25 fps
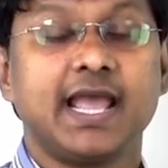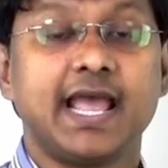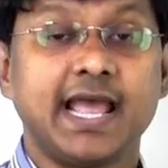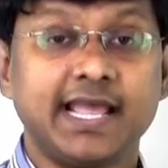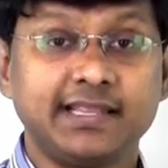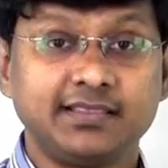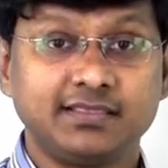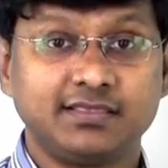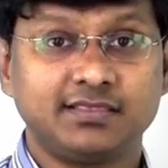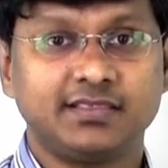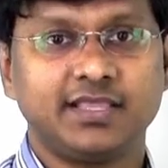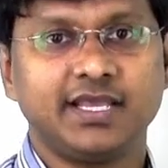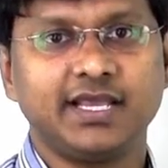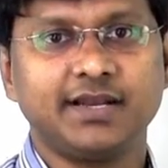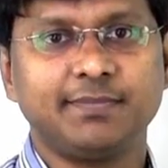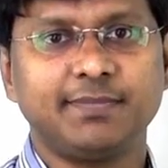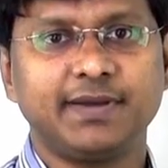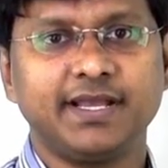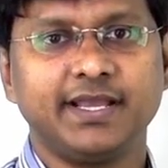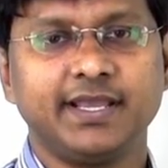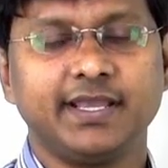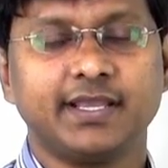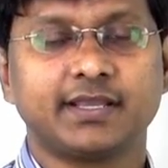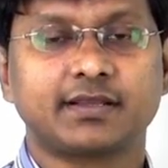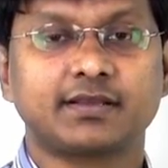and
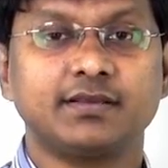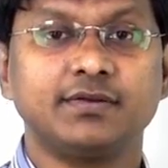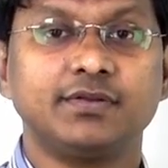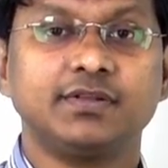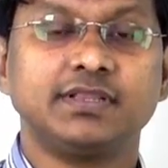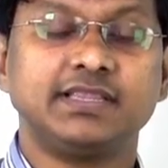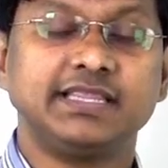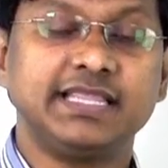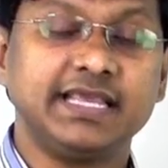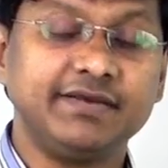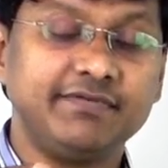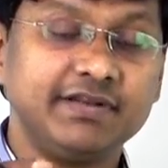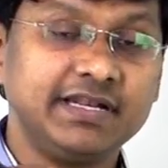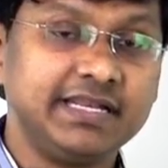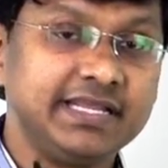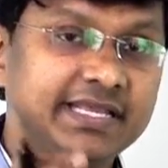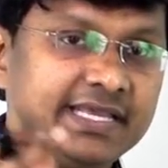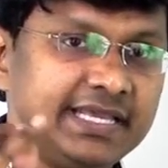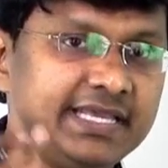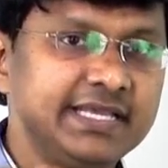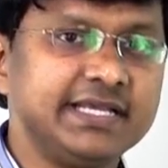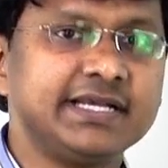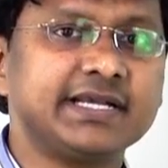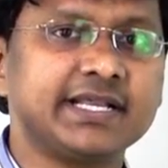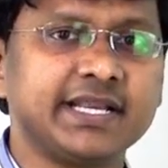thereby they will
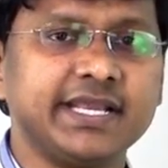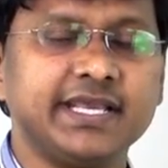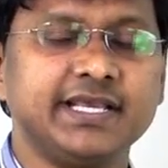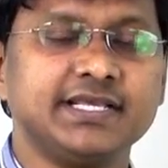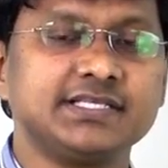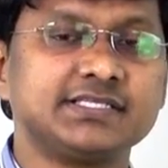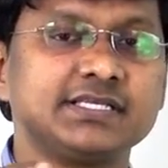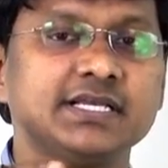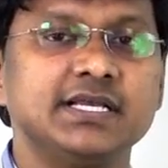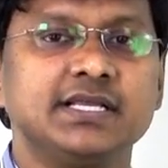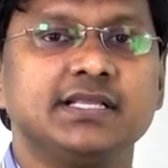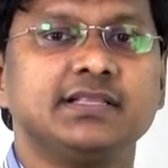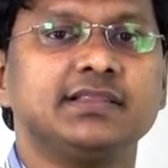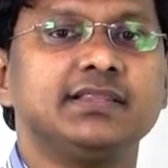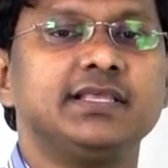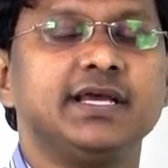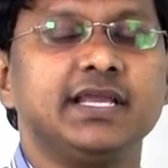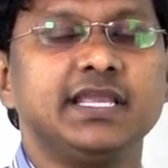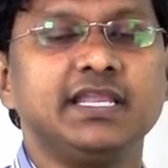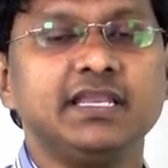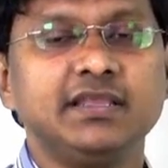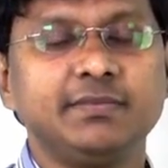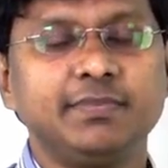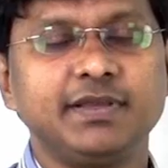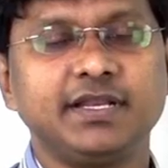increase the
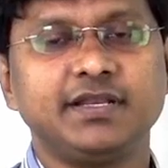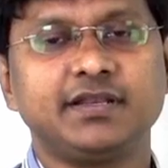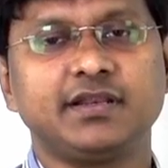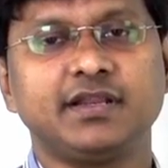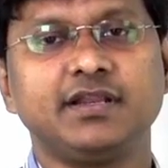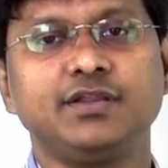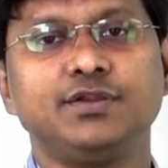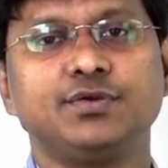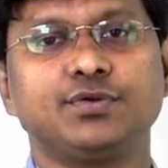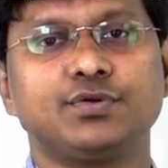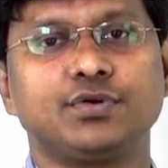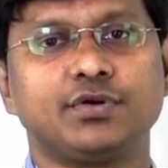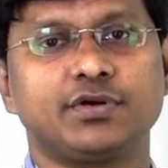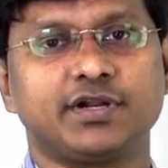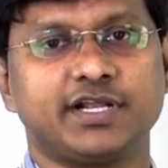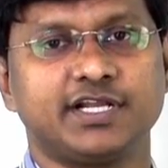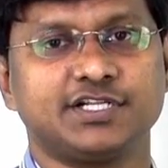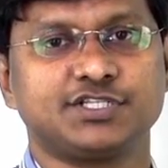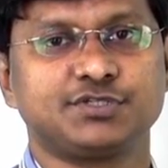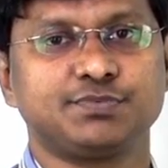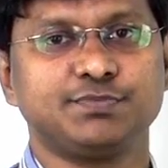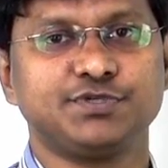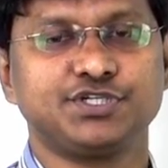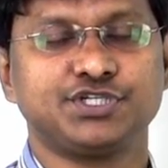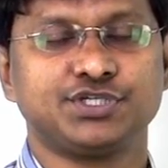inhibitory
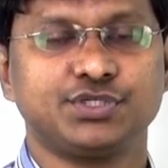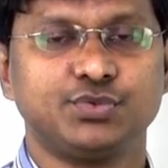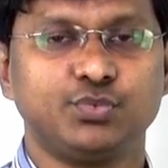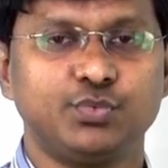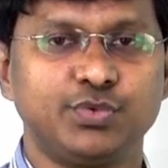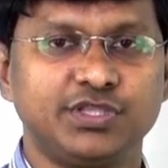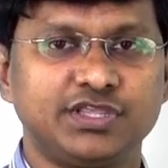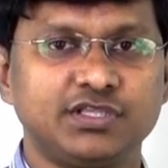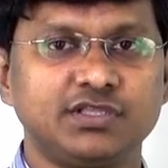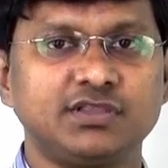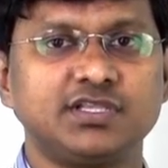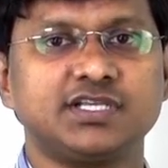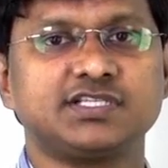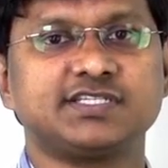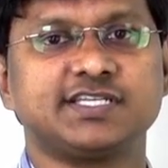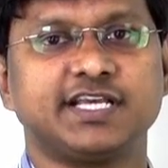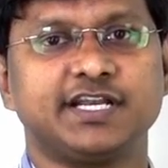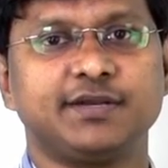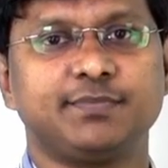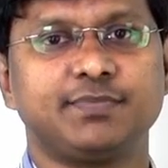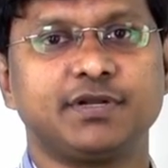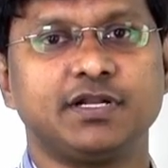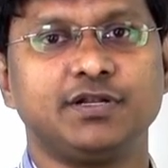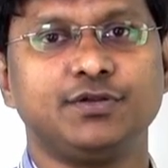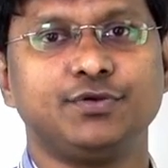neurotransmission within the
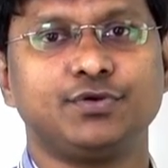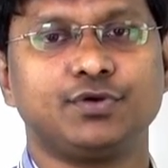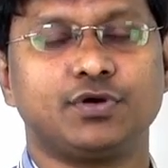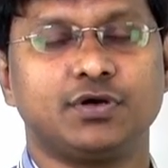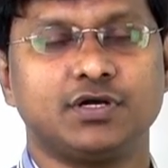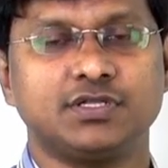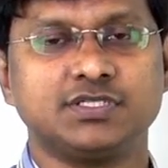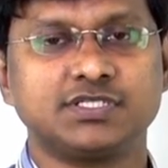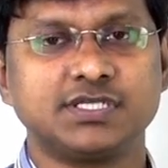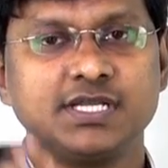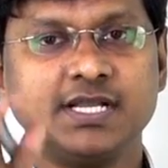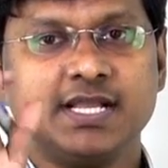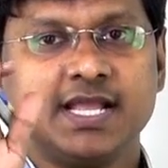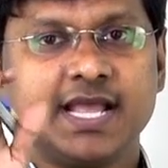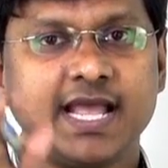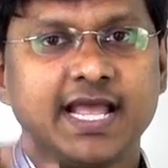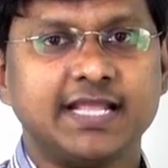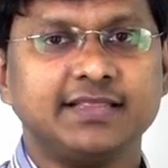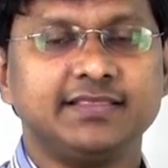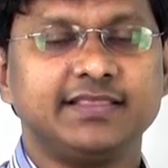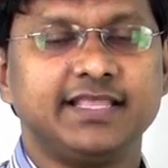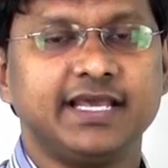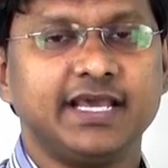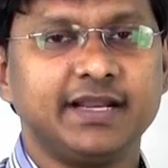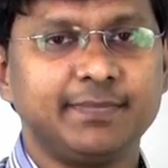cerebral neurons
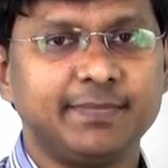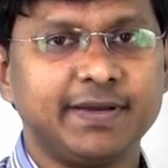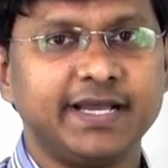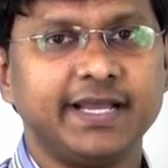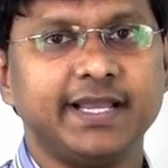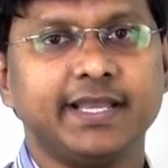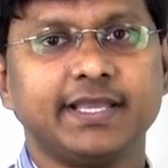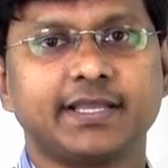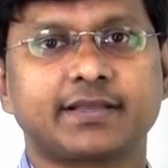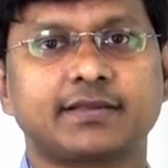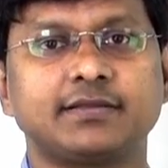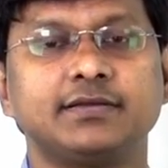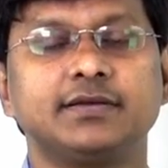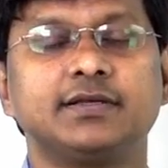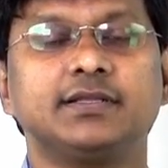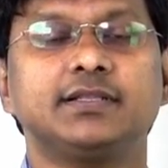and thereby